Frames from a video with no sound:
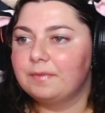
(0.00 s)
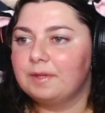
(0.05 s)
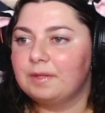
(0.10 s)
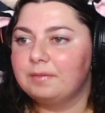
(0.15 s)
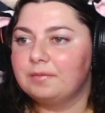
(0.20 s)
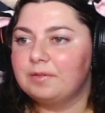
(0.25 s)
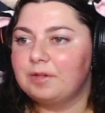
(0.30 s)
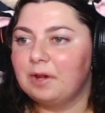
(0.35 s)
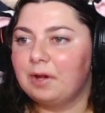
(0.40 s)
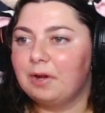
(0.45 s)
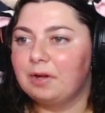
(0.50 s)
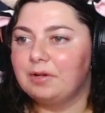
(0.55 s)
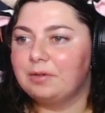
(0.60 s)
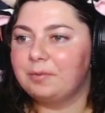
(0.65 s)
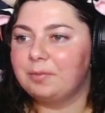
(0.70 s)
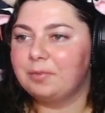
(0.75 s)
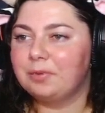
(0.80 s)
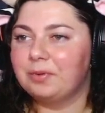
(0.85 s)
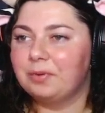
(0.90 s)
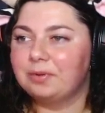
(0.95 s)

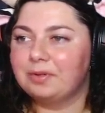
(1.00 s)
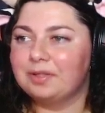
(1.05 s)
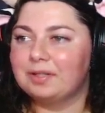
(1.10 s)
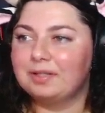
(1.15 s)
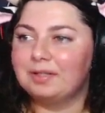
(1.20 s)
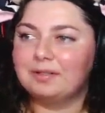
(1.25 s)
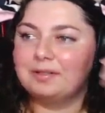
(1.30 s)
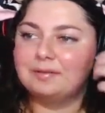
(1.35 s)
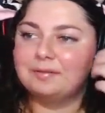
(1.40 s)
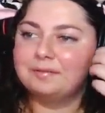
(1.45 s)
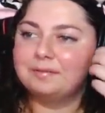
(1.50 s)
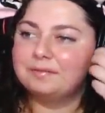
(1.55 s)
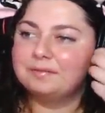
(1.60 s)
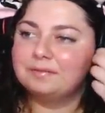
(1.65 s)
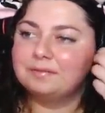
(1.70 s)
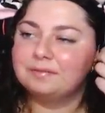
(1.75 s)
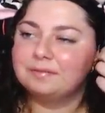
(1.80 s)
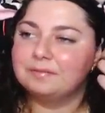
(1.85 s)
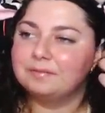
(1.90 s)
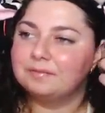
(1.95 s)
I'm
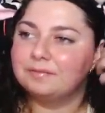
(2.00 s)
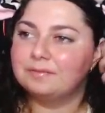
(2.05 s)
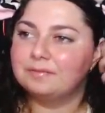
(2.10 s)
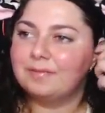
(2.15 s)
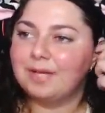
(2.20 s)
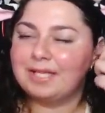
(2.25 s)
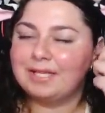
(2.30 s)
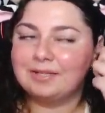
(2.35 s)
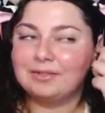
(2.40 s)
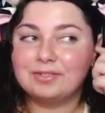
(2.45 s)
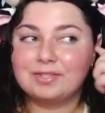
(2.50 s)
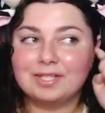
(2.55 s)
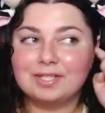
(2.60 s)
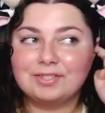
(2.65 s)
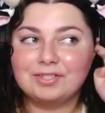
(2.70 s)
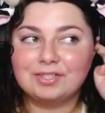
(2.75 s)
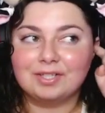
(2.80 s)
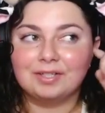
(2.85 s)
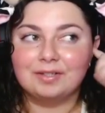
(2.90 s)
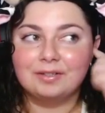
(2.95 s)
My ear's
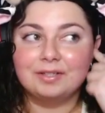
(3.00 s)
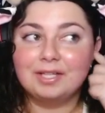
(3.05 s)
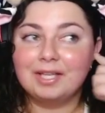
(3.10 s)
itchy.